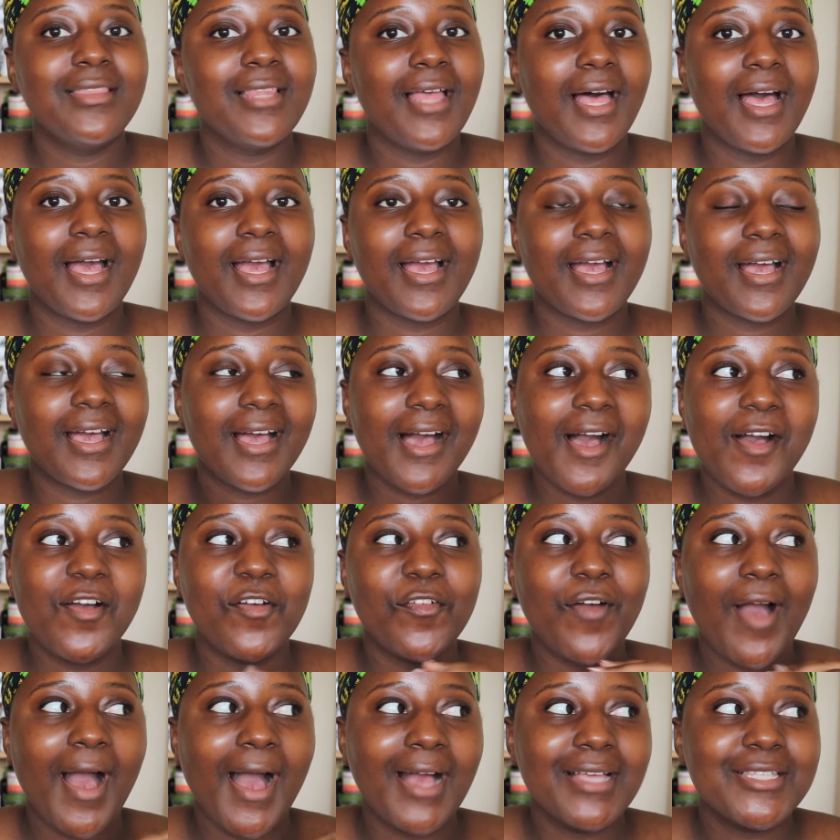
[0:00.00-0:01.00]
Like,
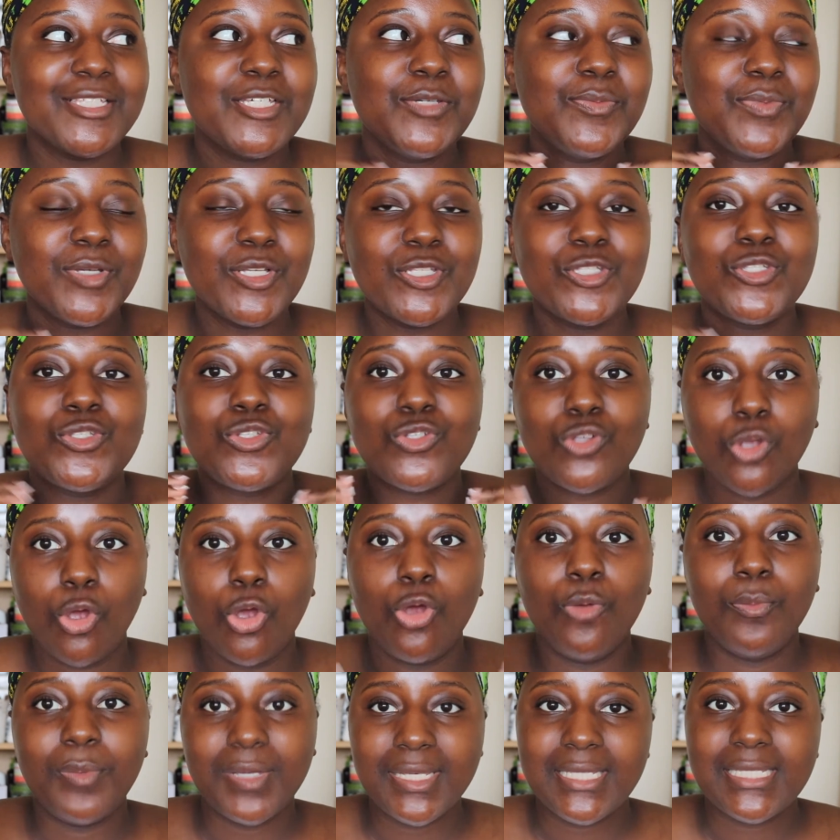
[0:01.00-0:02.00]
I've actually been
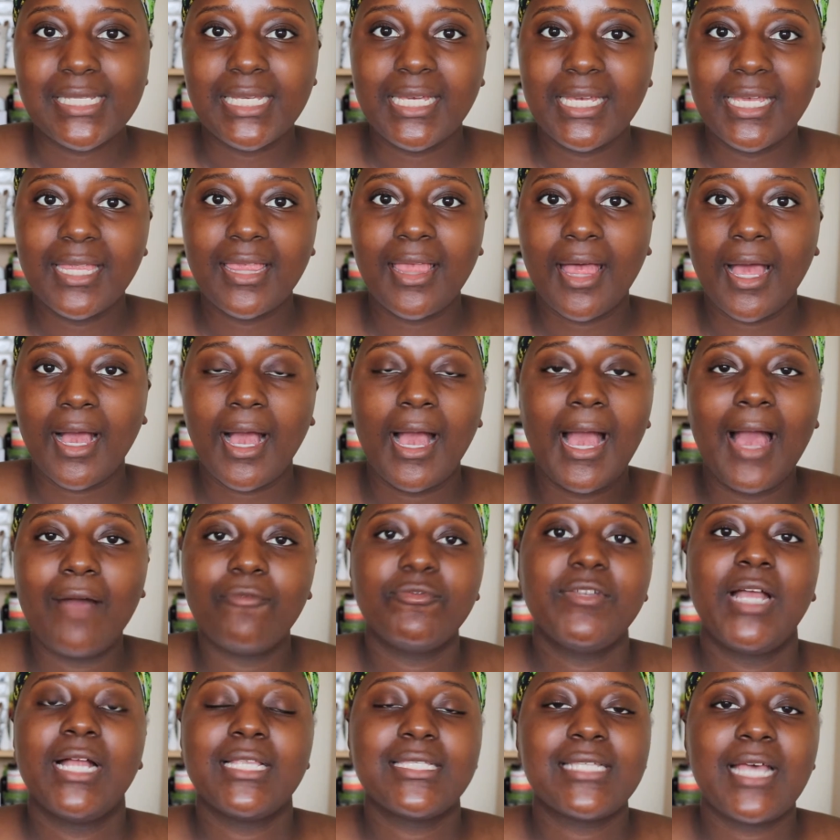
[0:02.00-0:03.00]
so busy, like I
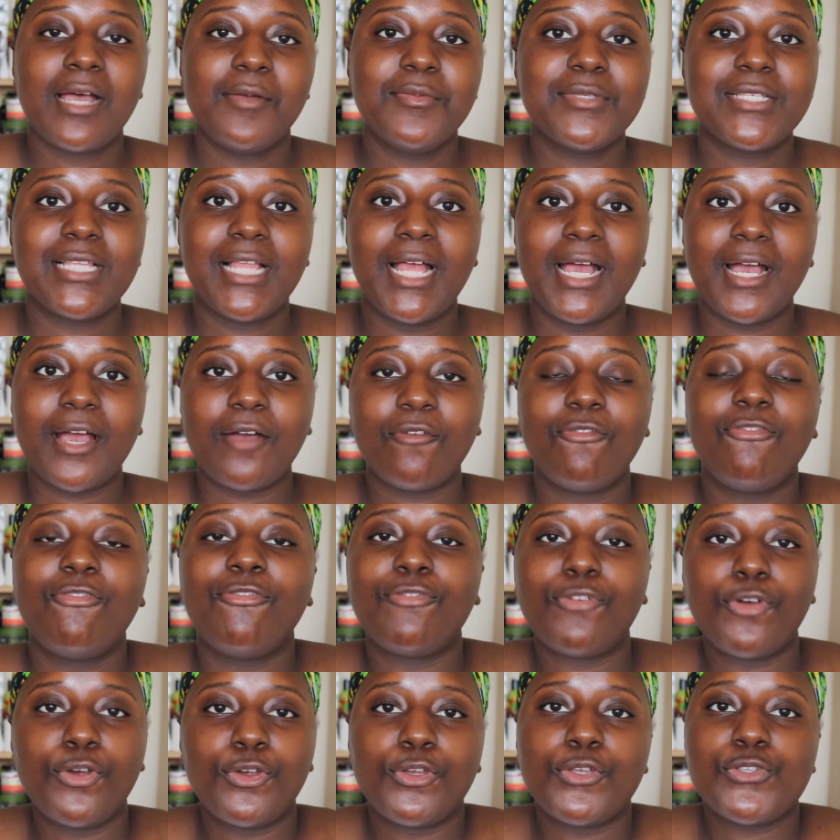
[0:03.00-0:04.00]
haven't had time to like
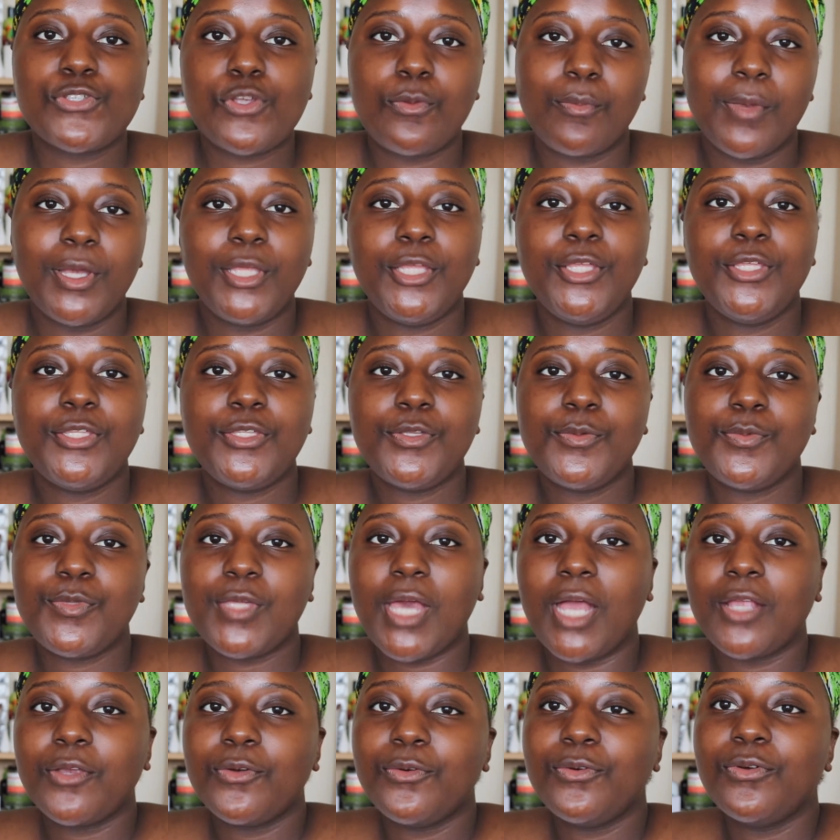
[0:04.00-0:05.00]
focus on my YouTube
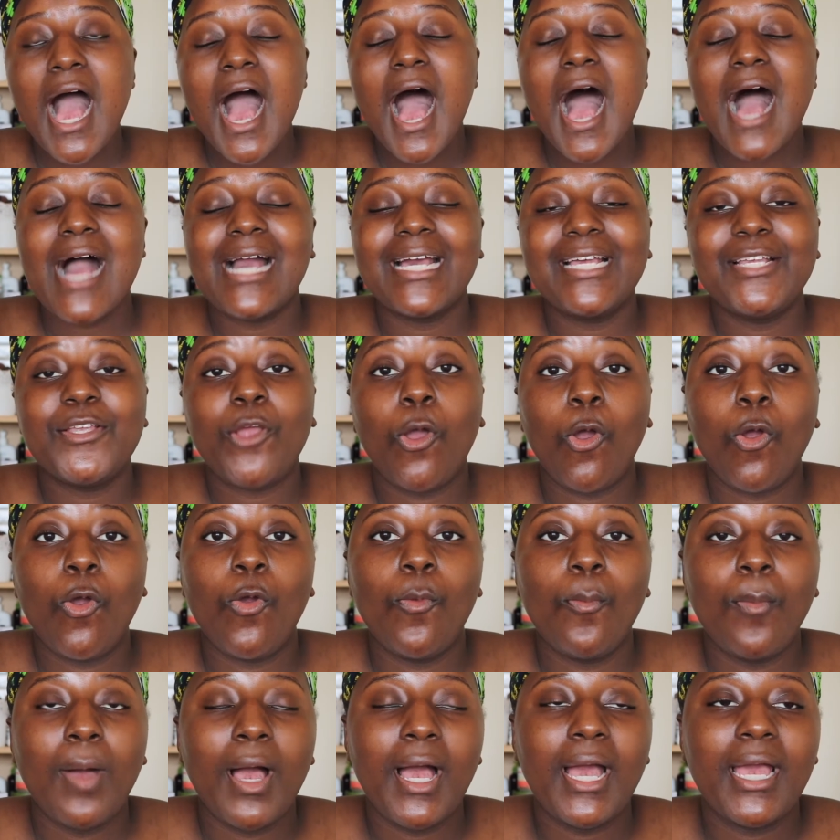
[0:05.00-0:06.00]
channel. I
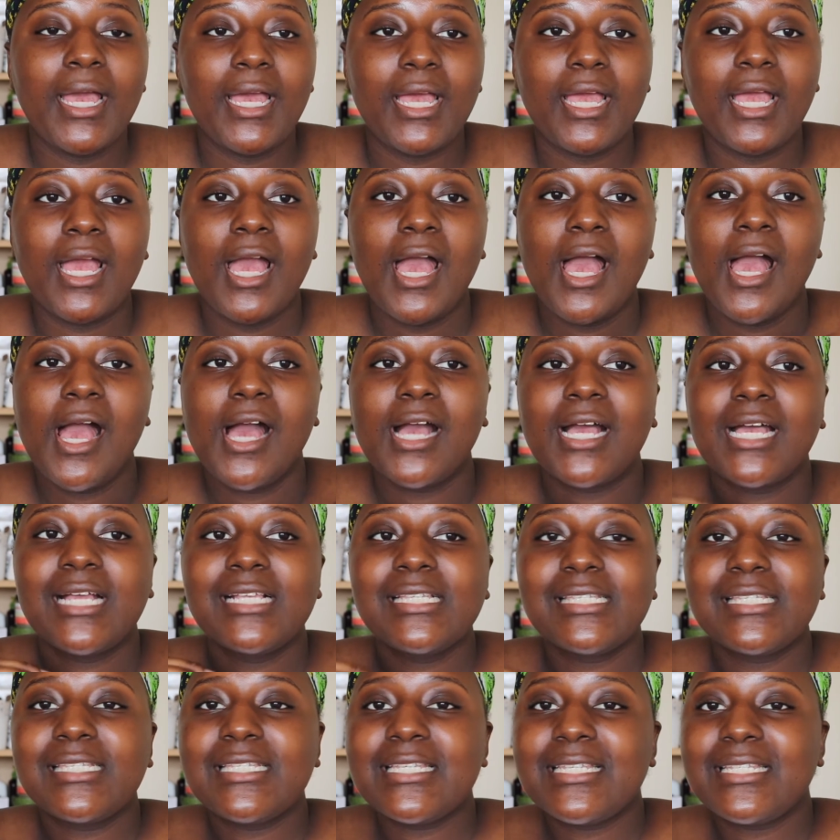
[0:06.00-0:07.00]
know my
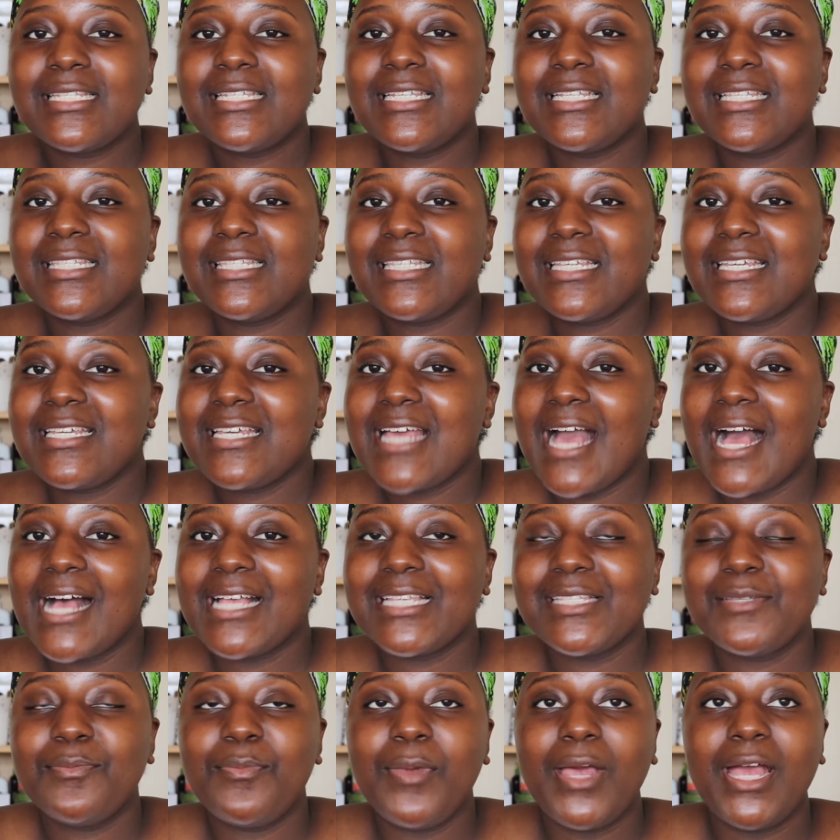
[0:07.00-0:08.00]
consistency
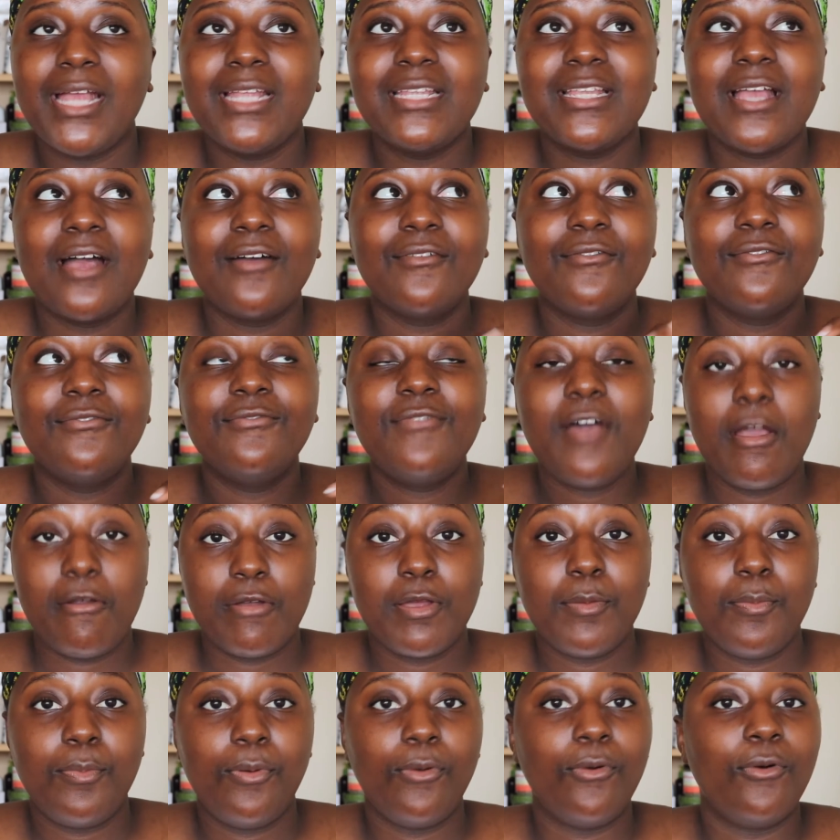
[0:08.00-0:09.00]
has been
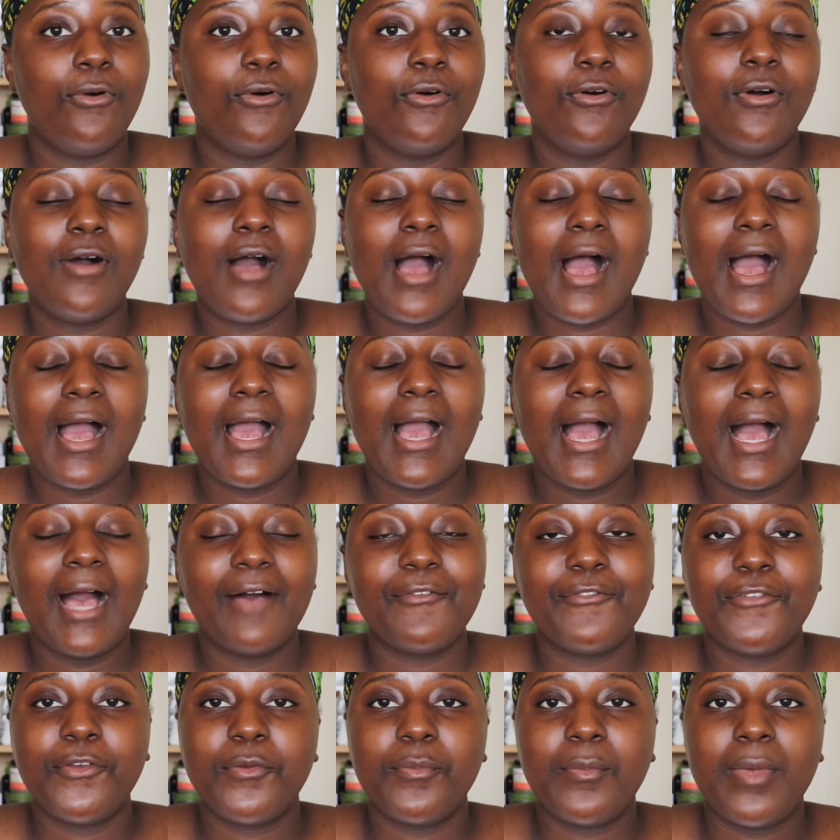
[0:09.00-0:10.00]
very poor, I
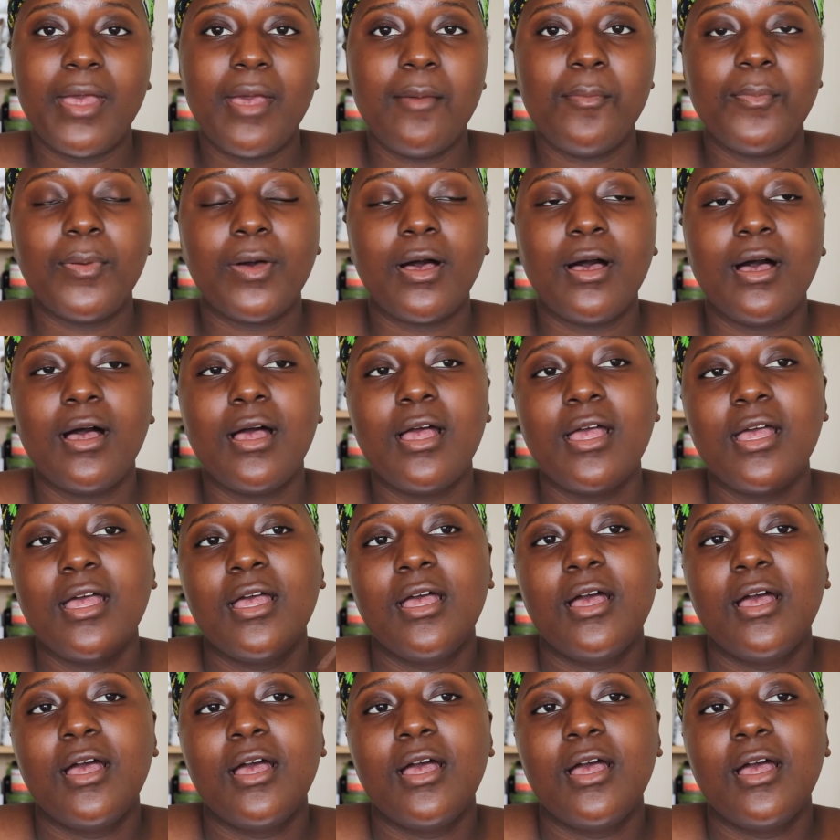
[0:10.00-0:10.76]
have to admit, but